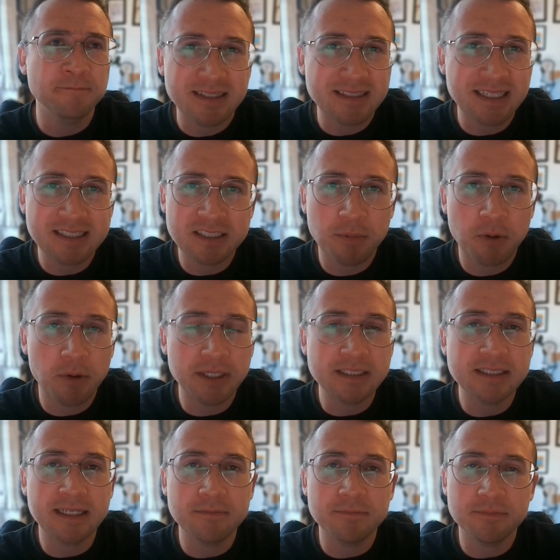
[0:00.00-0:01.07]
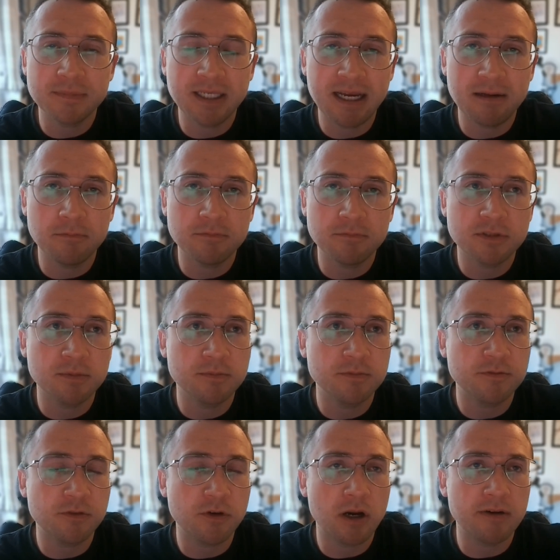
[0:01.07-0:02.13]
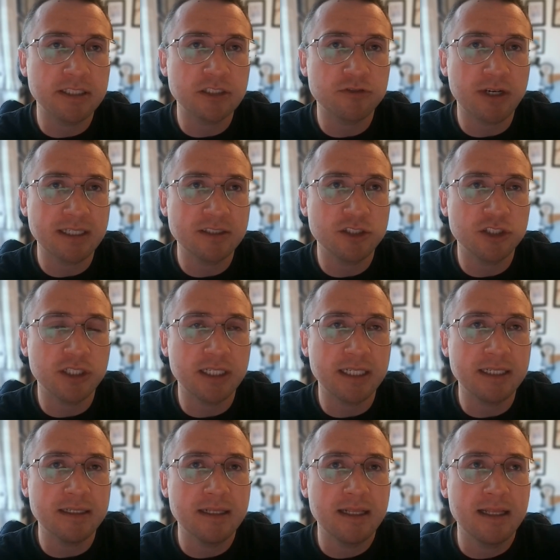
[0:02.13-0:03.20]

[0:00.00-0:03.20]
Disappointing. Yeah, some Ferrari strategy